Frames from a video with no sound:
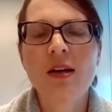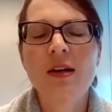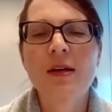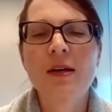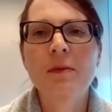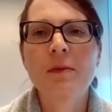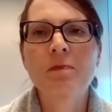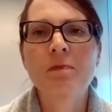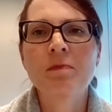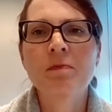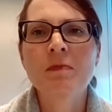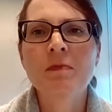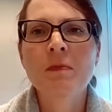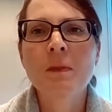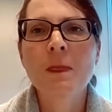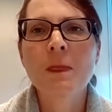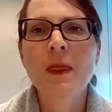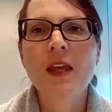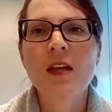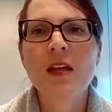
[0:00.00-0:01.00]
Um,
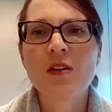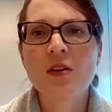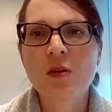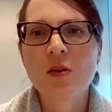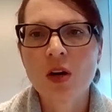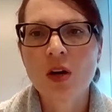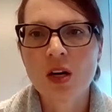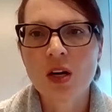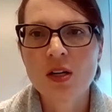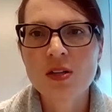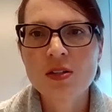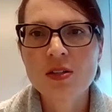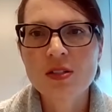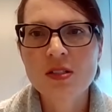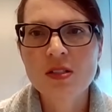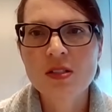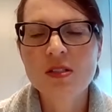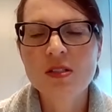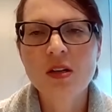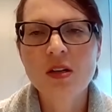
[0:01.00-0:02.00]
you know,
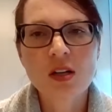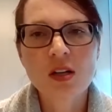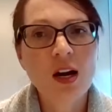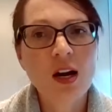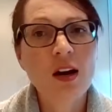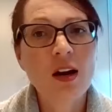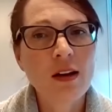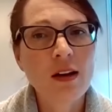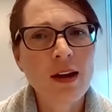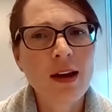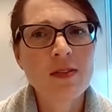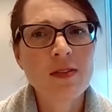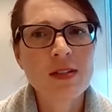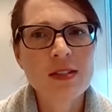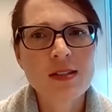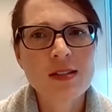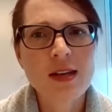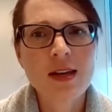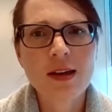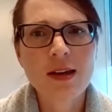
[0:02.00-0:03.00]
ours, I have to
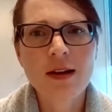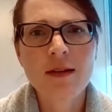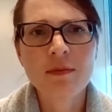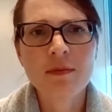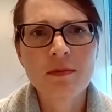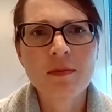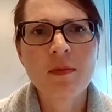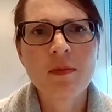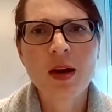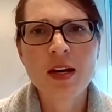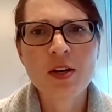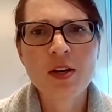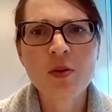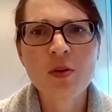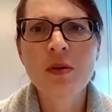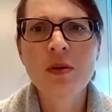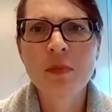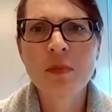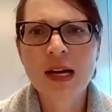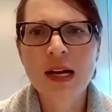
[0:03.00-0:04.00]
say, I'm, I know
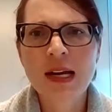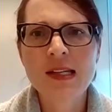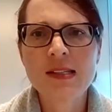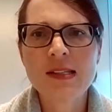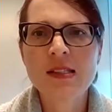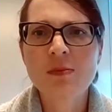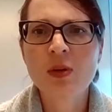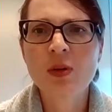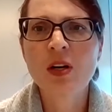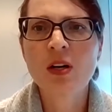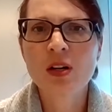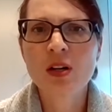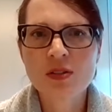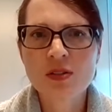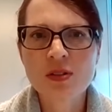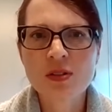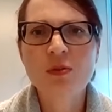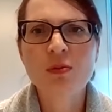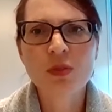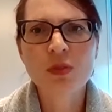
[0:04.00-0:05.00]
I'm biased, but
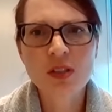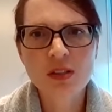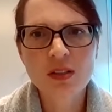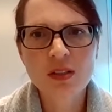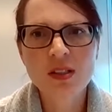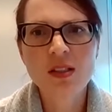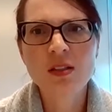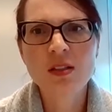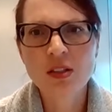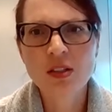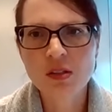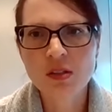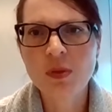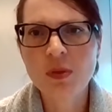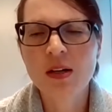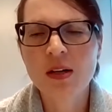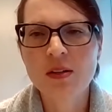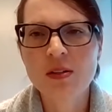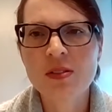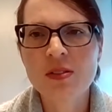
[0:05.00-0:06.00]
ours are really good
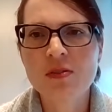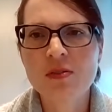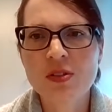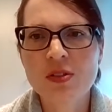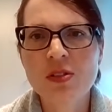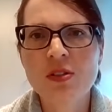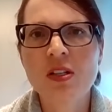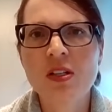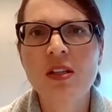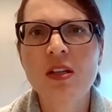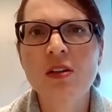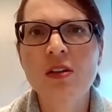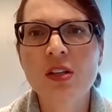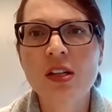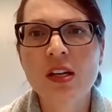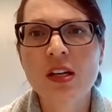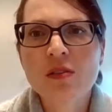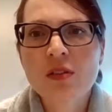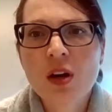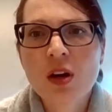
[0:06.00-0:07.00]
powers of attorney that
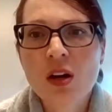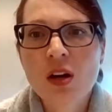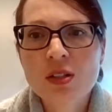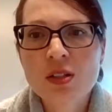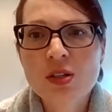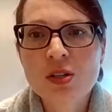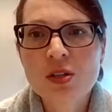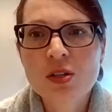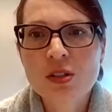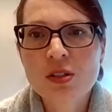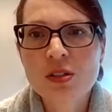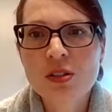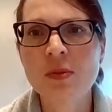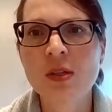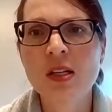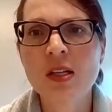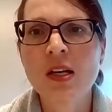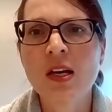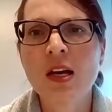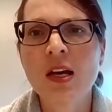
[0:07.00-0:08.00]
look at long
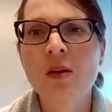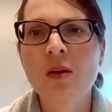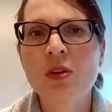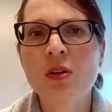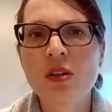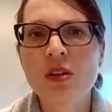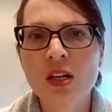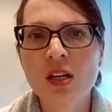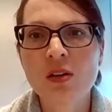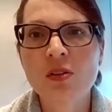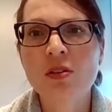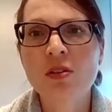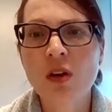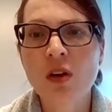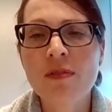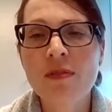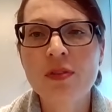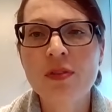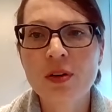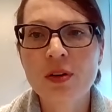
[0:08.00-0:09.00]
term, and we're an elder
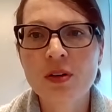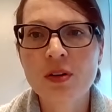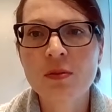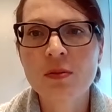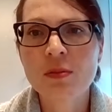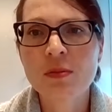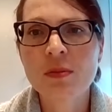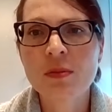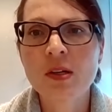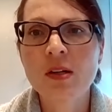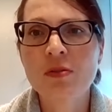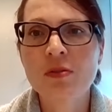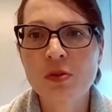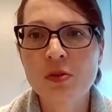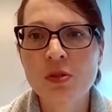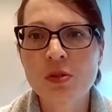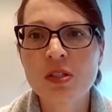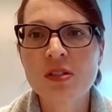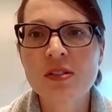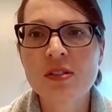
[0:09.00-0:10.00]
law firm, of
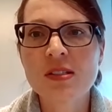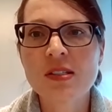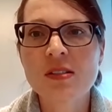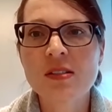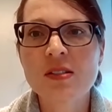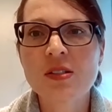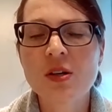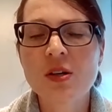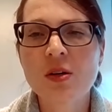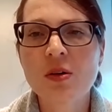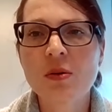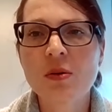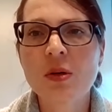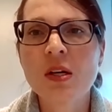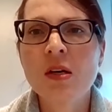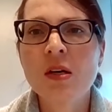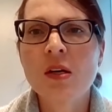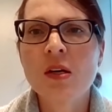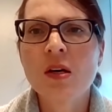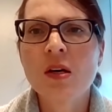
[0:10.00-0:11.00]
course. And so
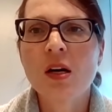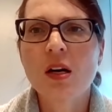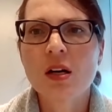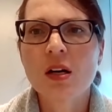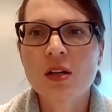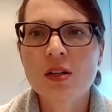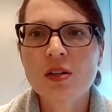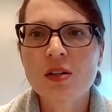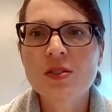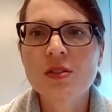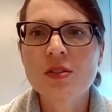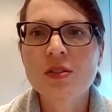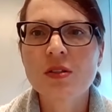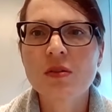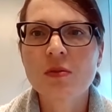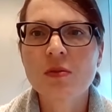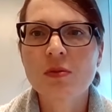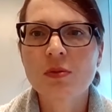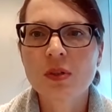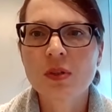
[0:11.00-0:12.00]
ours
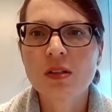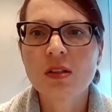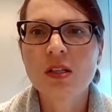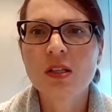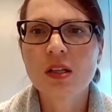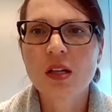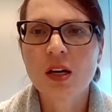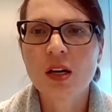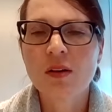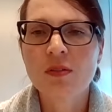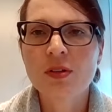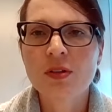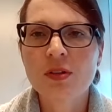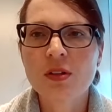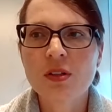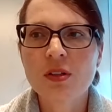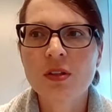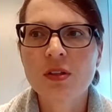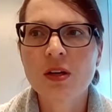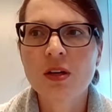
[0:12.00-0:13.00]
really
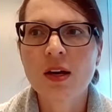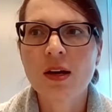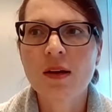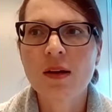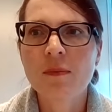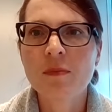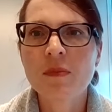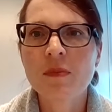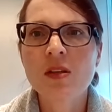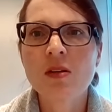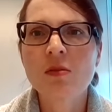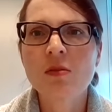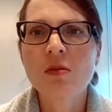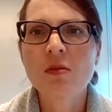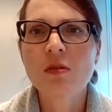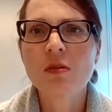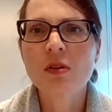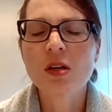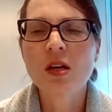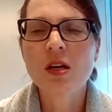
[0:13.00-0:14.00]
cover um, you.
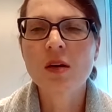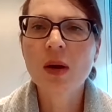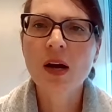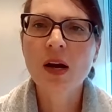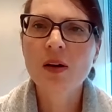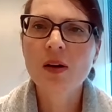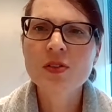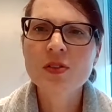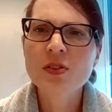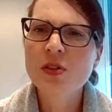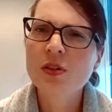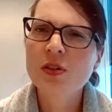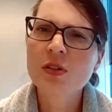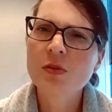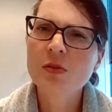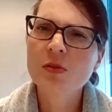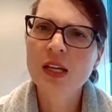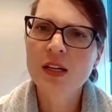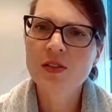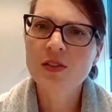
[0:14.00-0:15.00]
A power of attorney,
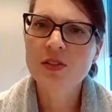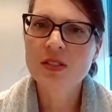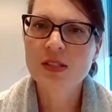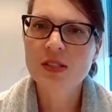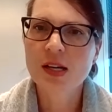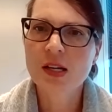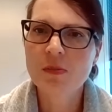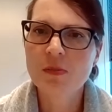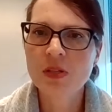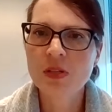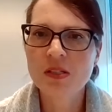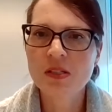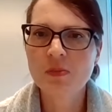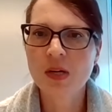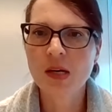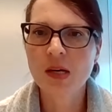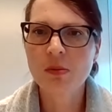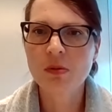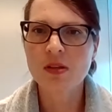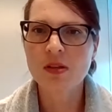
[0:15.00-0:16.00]
you can't just sign a piece of
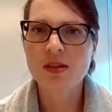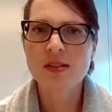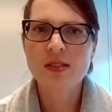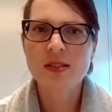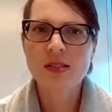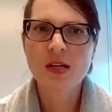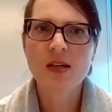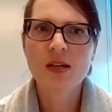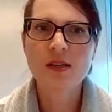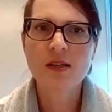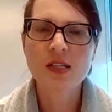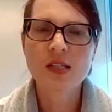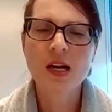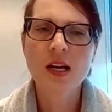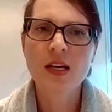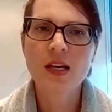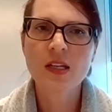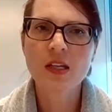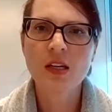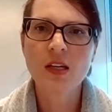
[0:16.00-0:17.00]
paper that says,
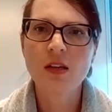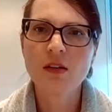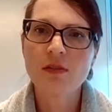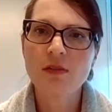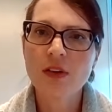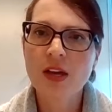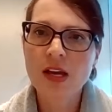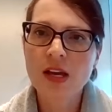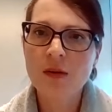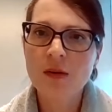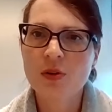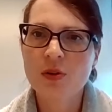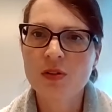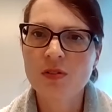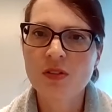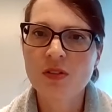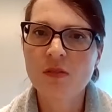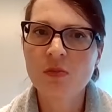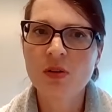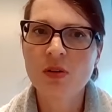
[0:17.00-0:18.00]
I give
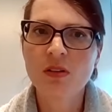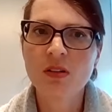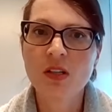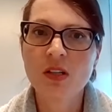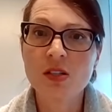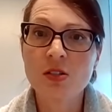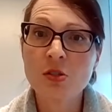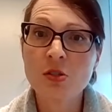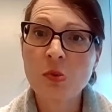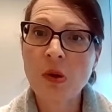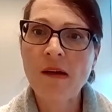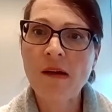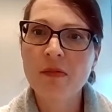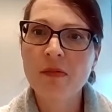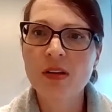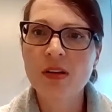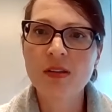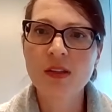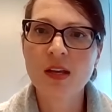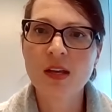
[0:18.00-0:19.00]
Amber the ability to do
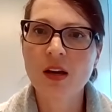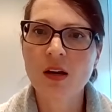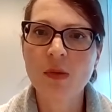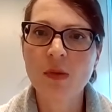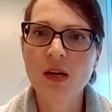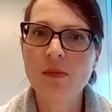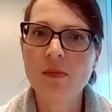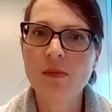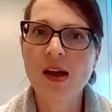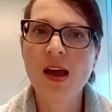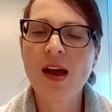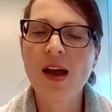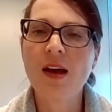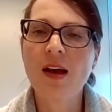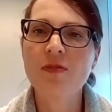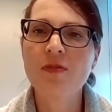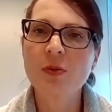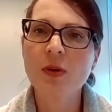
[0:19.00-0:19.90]
everything on my behalf.